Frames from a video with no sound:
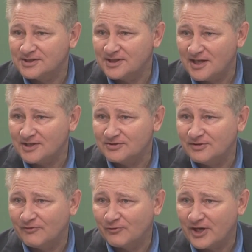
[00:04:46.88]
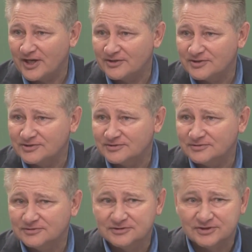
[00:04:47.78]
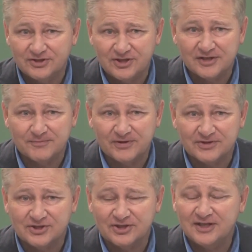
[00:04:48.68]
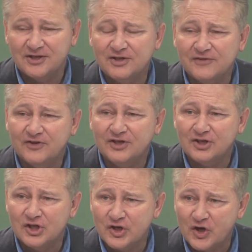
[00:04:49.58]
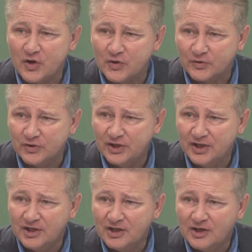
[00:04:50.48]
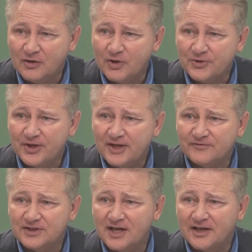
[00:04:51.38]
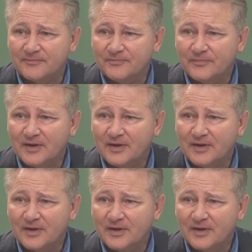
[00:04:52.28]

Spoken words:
has done to a friend or to the other person. They don't even know what they have done.